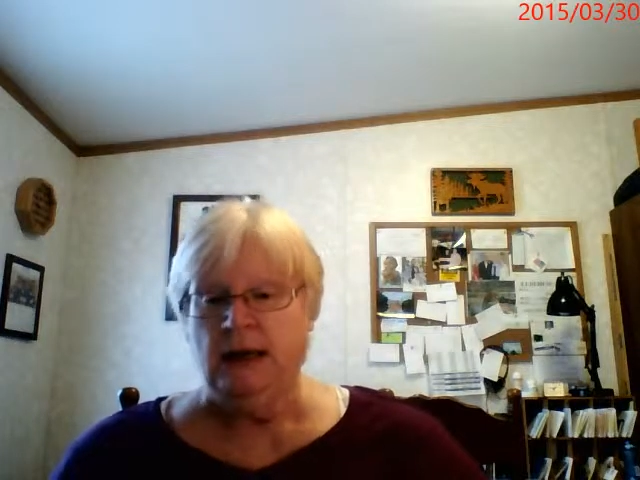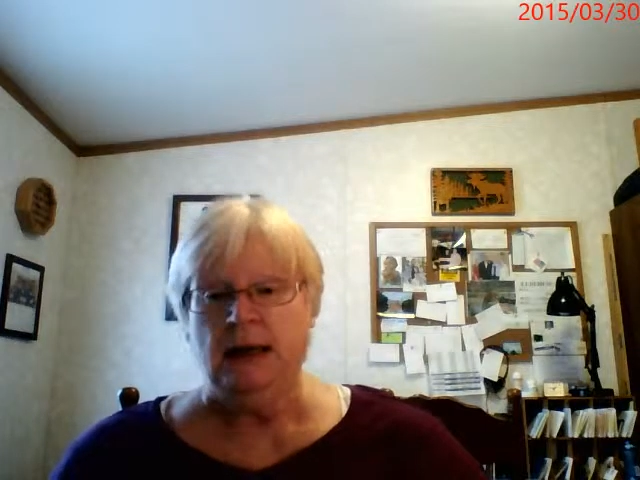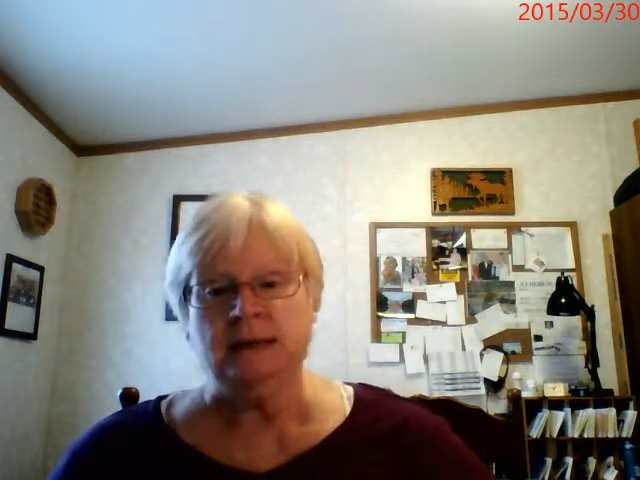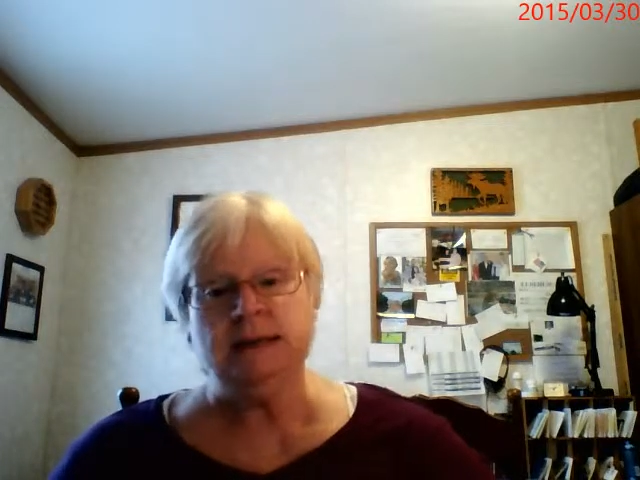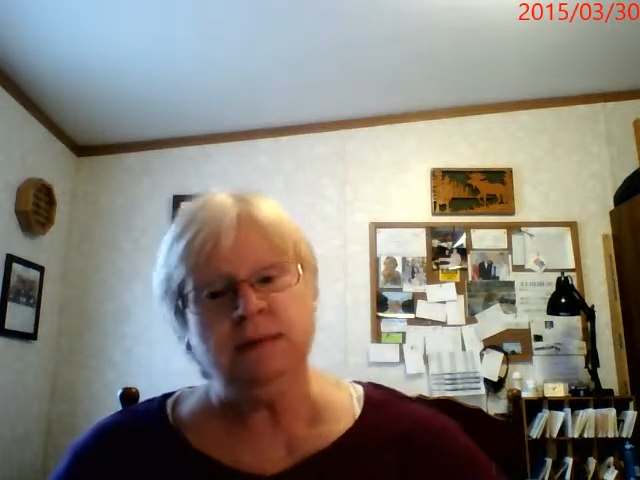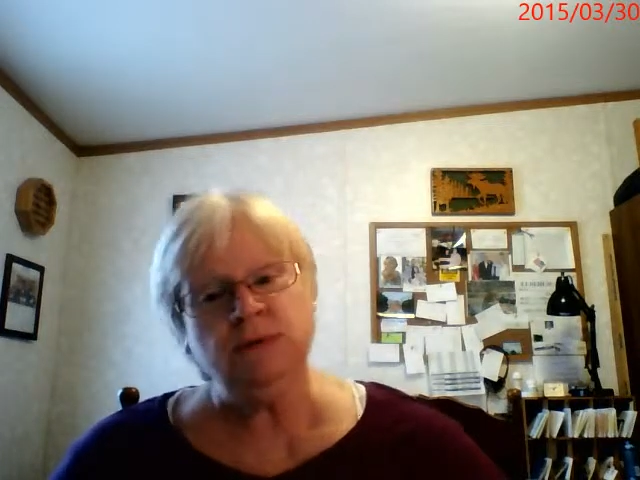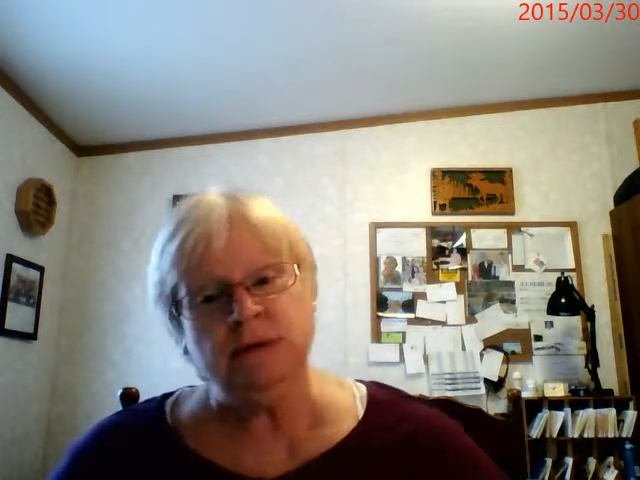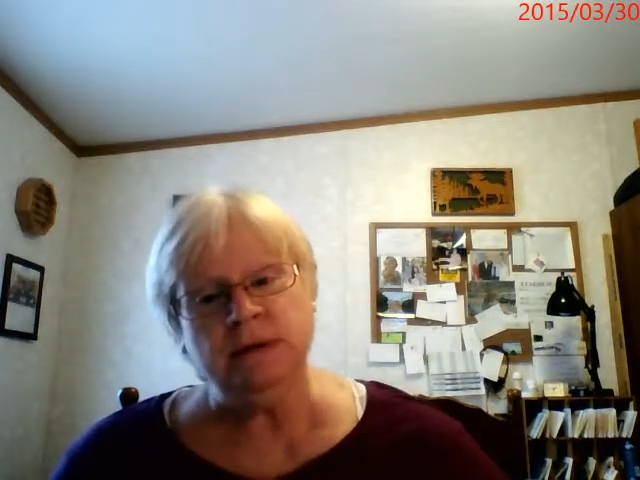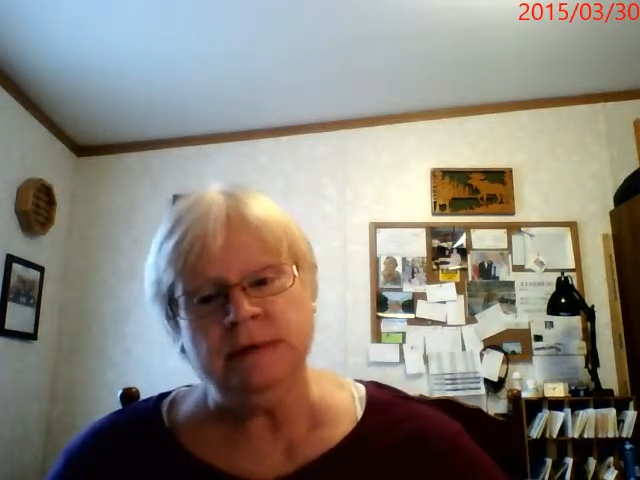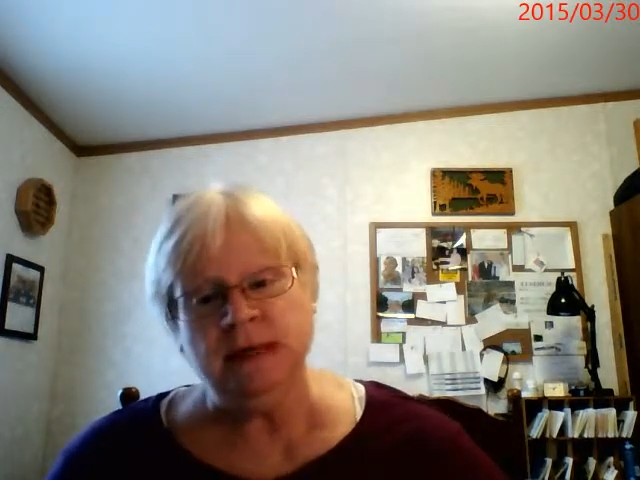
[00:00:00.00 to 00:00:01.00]
In some
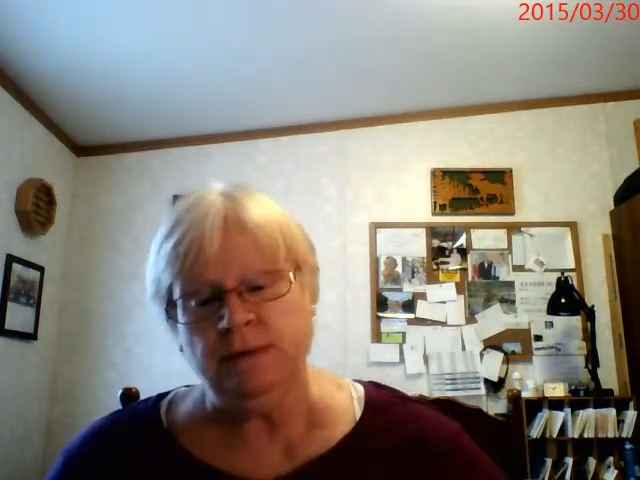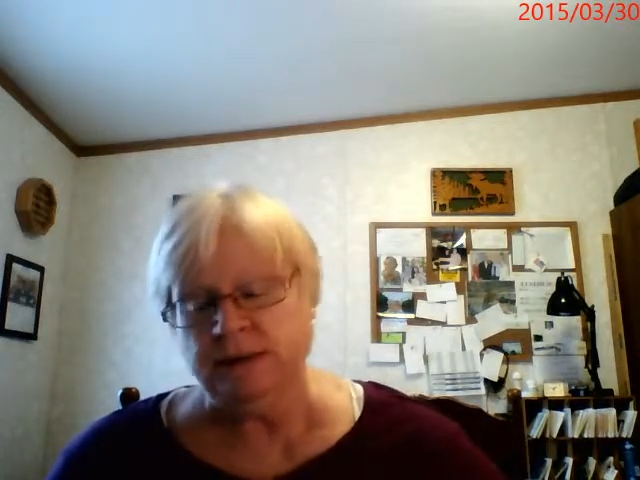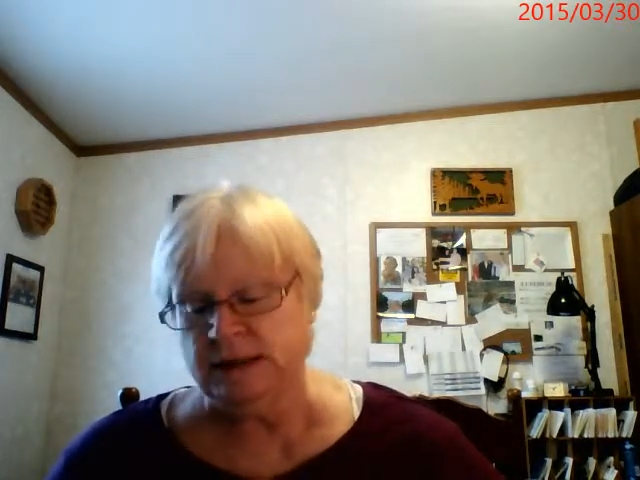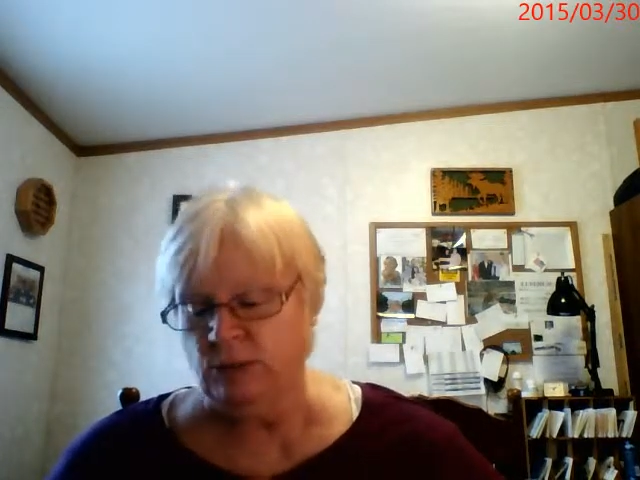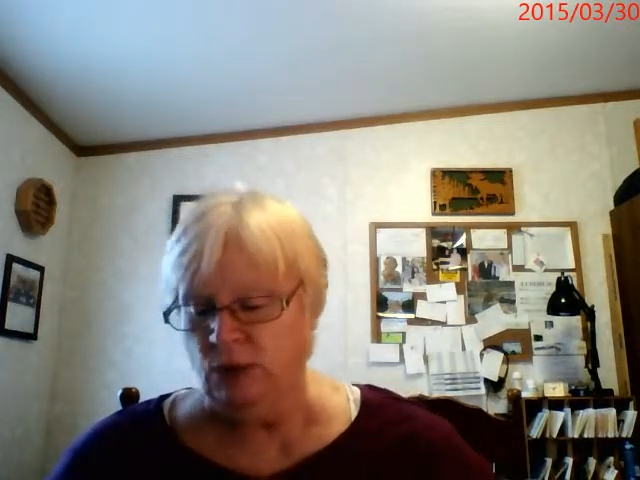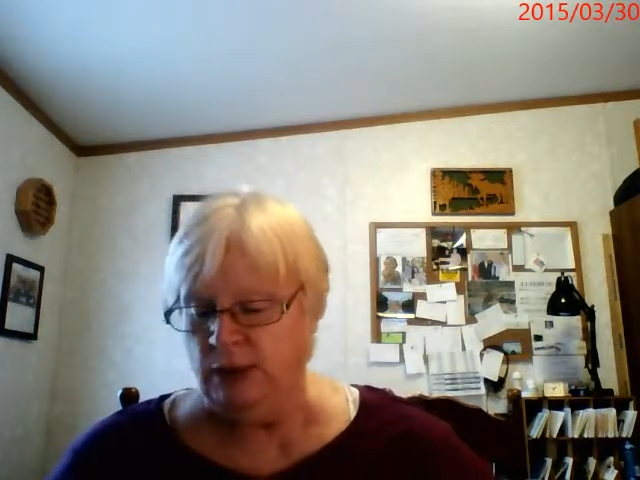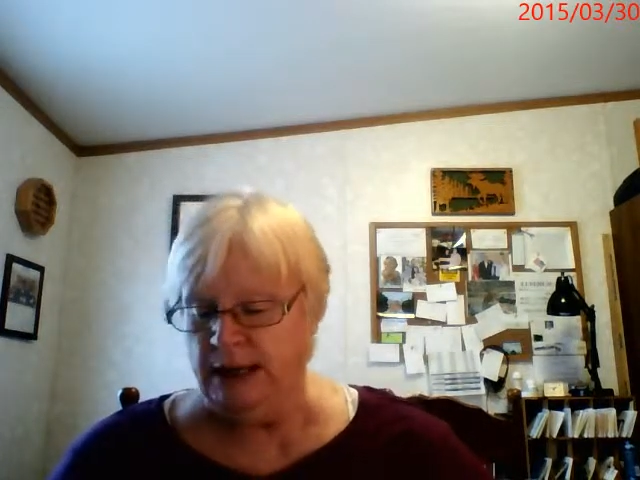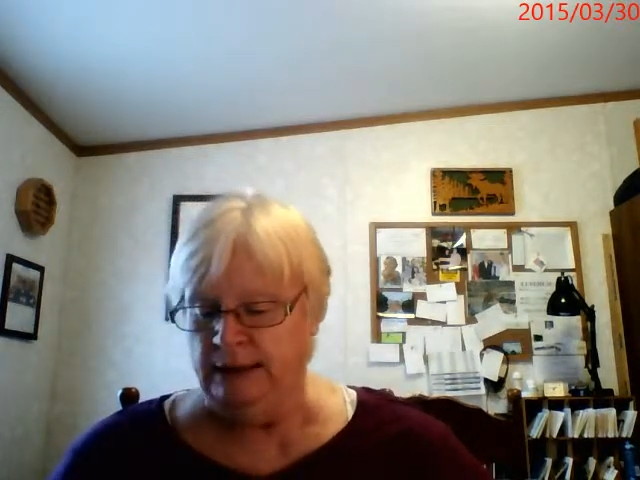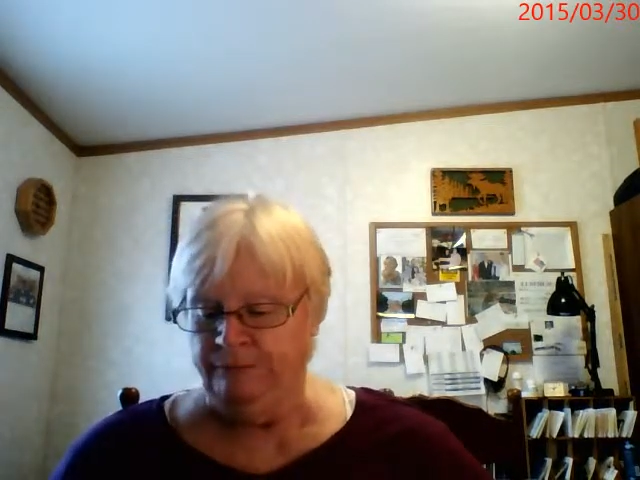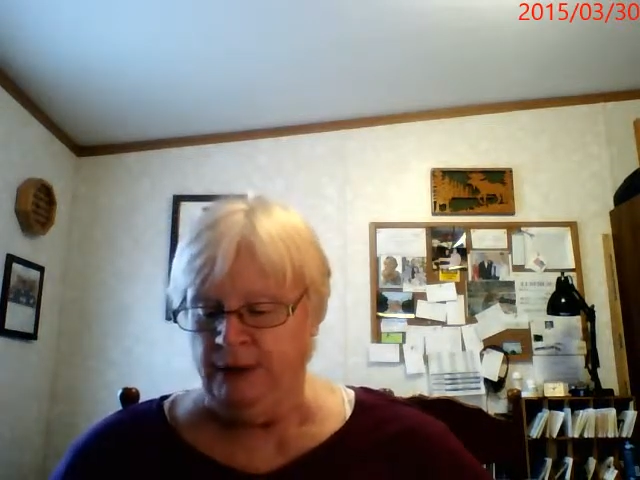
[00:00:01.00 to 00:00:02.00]
dreams, he was a
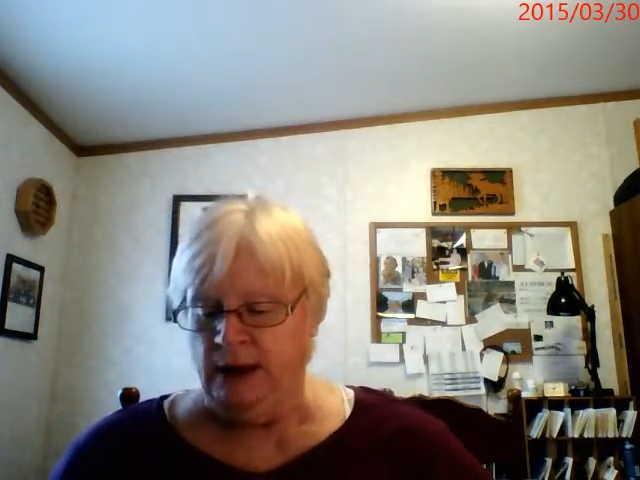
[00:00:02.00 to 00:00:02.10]
boy,